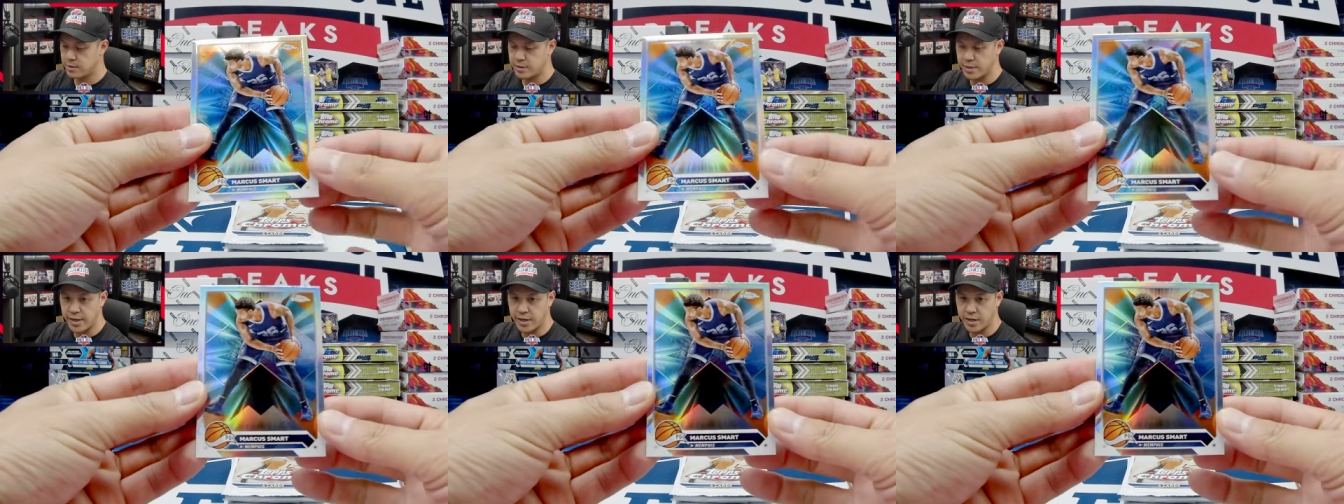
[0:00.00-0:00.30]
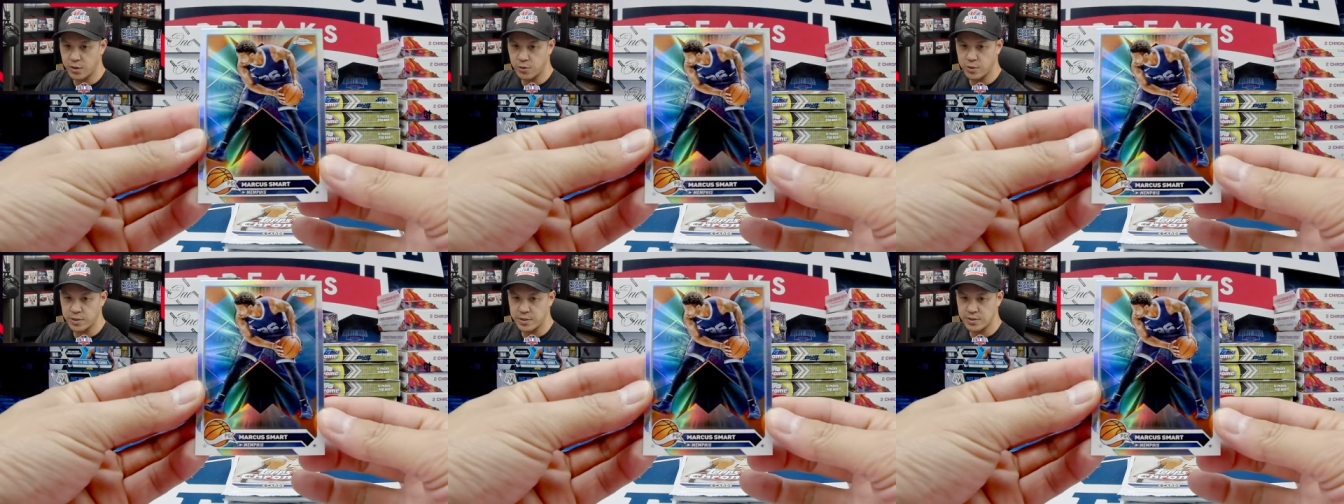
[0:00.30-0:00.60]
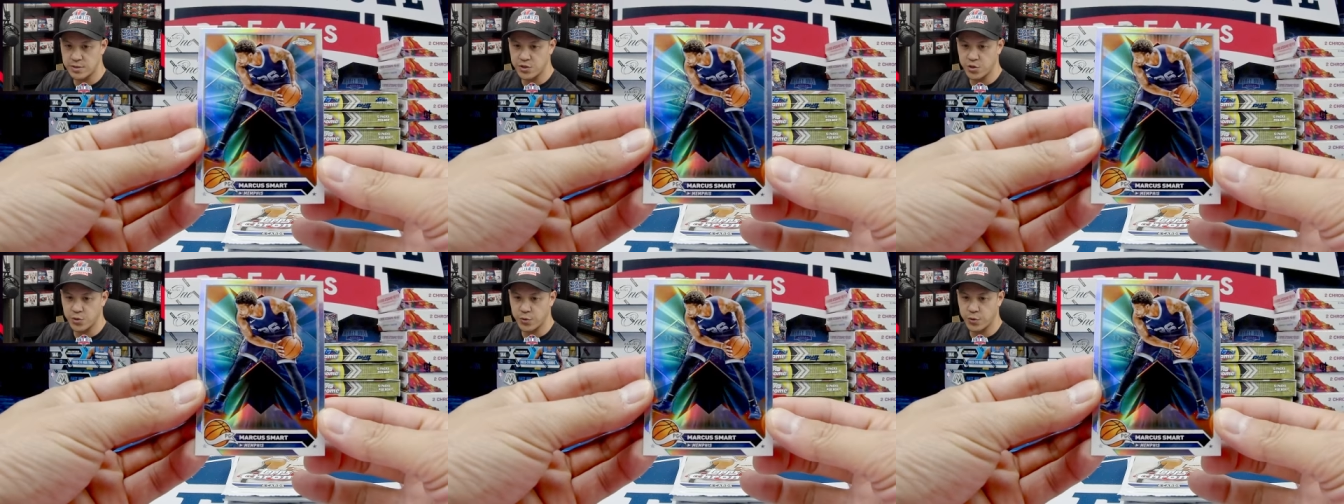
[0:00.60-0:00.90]
and this
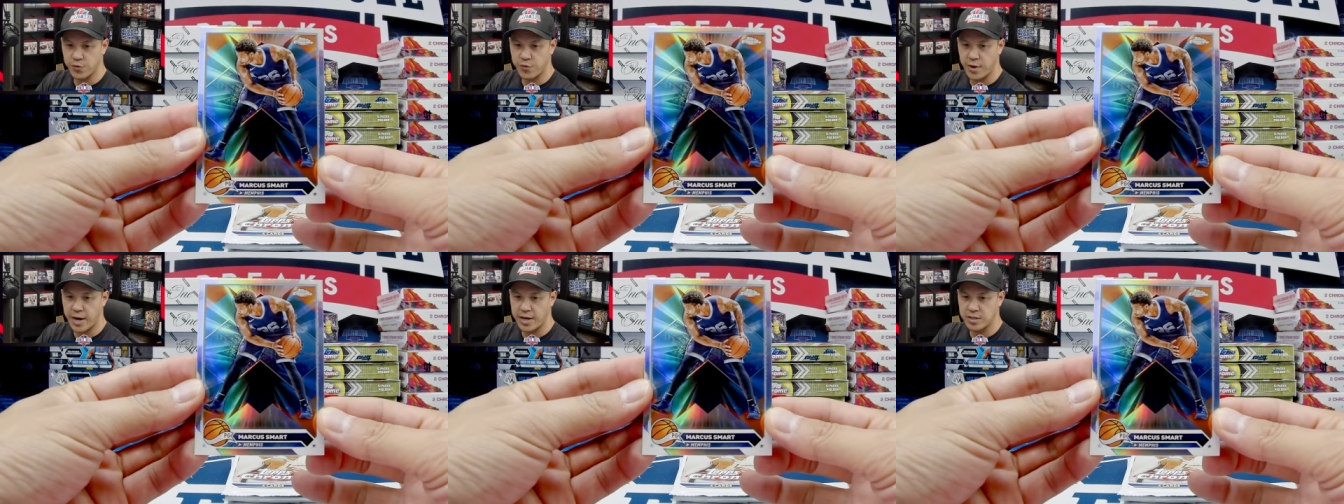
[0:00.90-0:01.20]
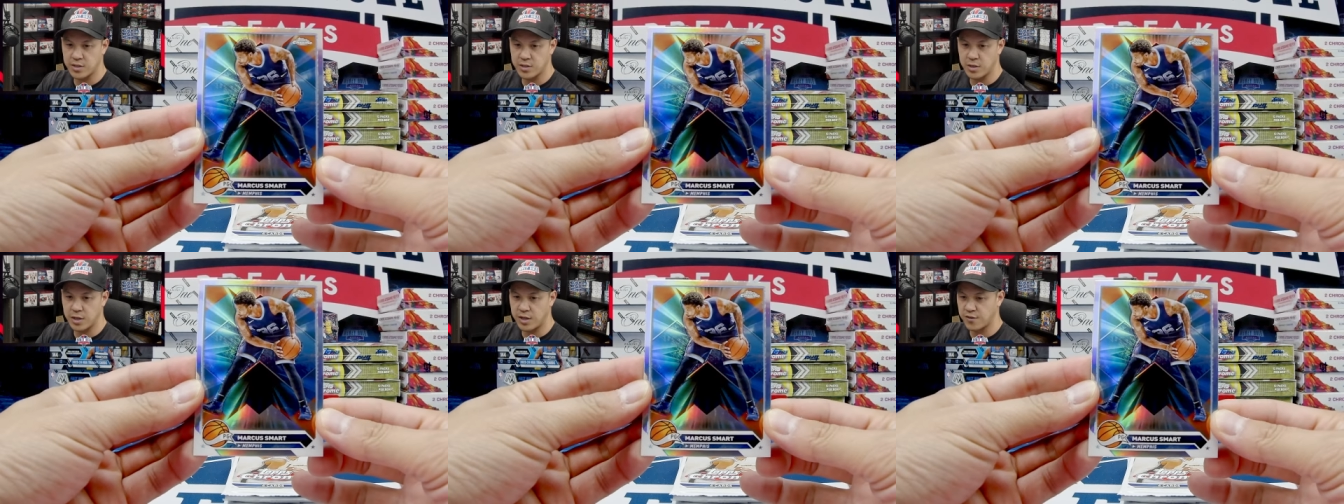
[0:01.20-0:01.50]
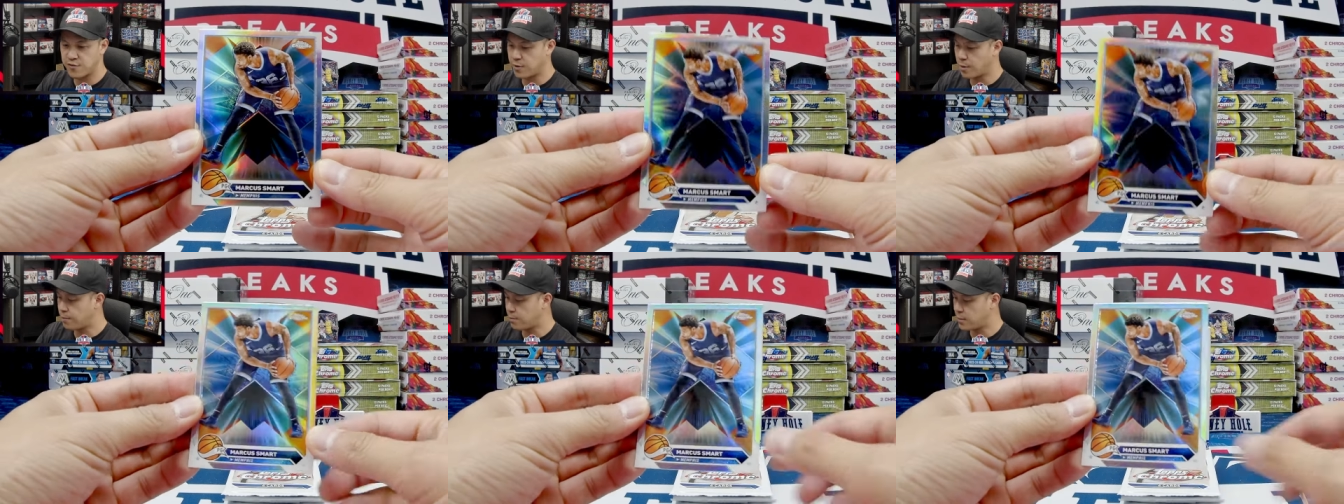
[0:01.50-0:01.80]
is your refractor
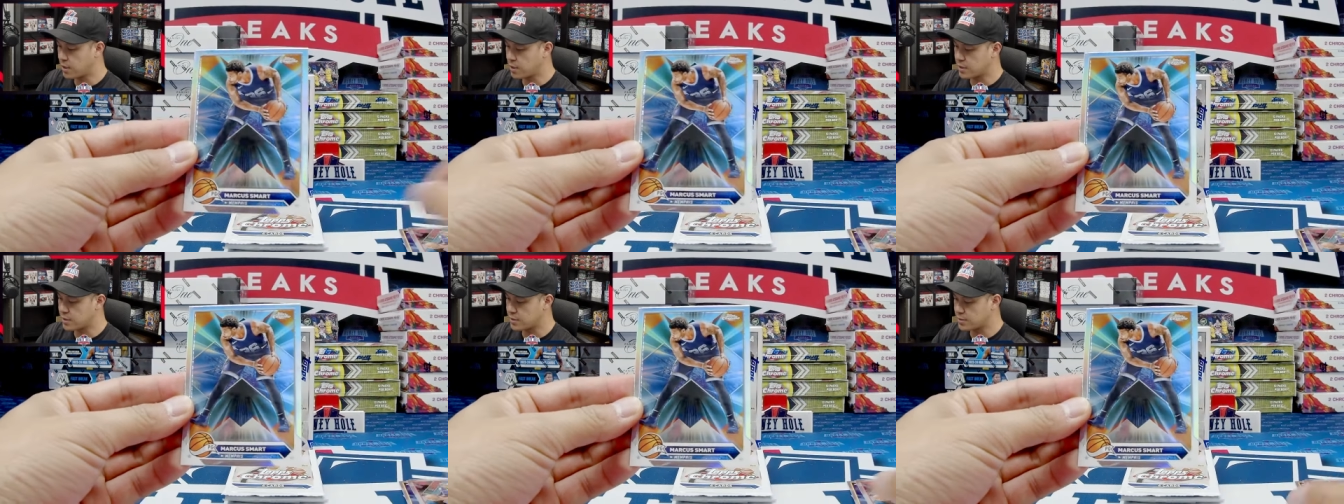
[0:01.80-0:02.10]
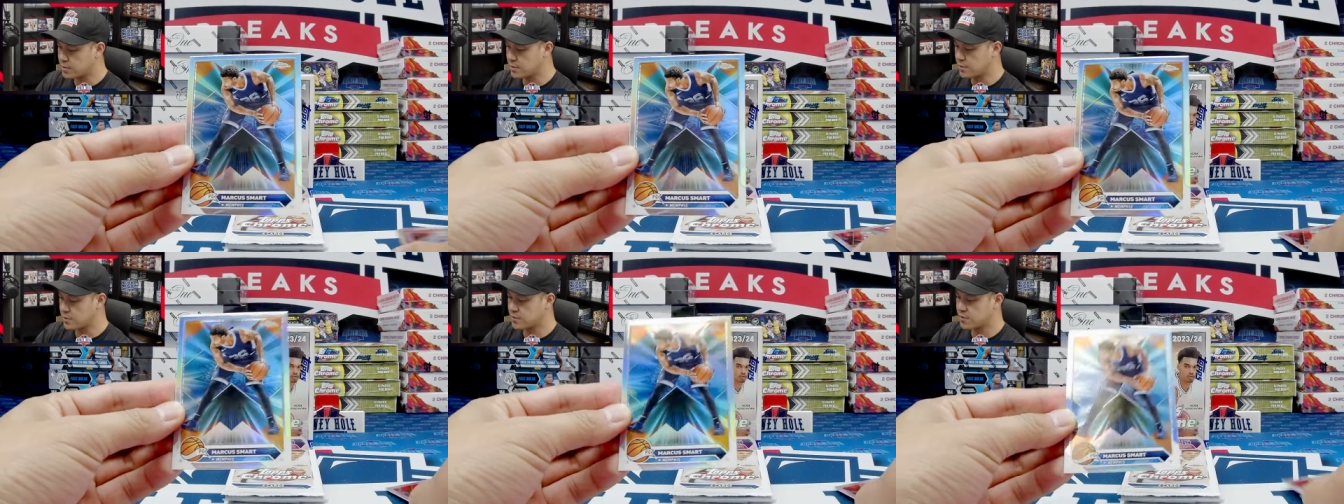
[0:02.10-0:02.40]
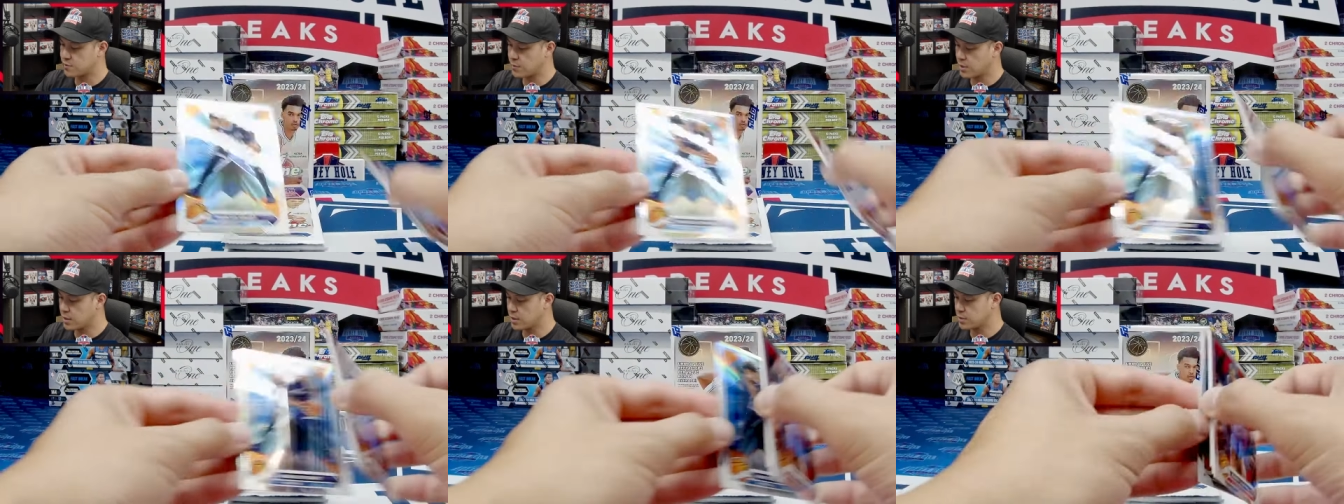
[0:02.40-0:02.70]
of Marcus
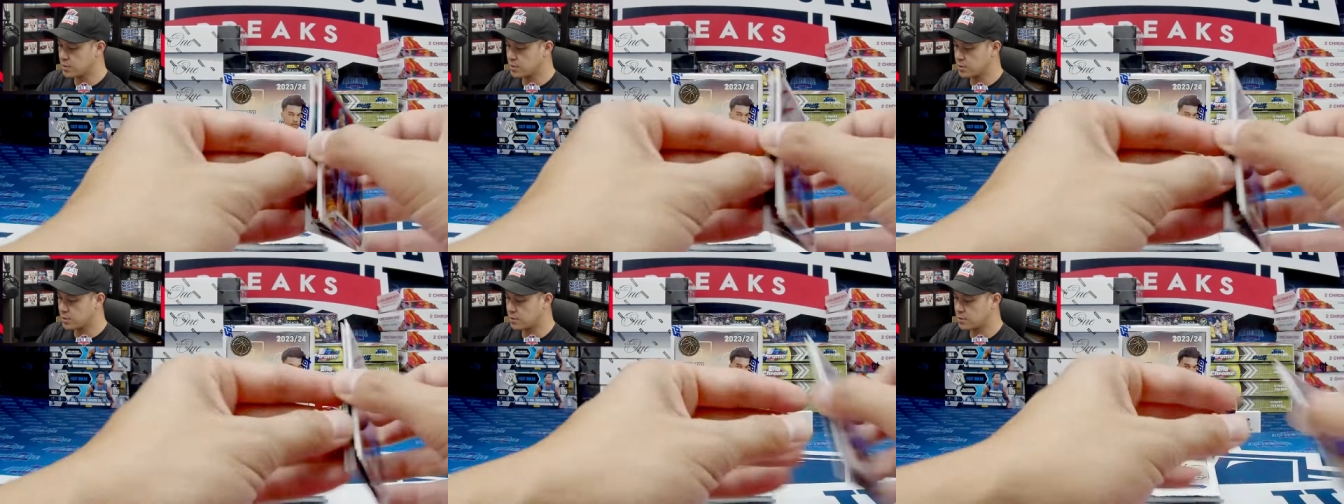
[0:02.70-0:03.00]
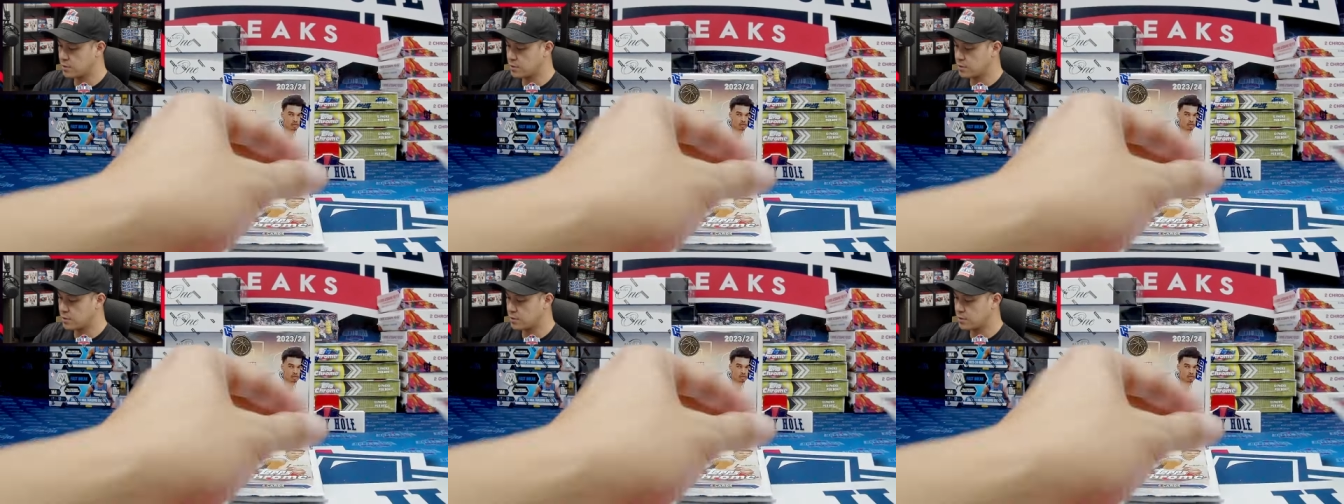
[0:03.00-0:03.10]
Smart.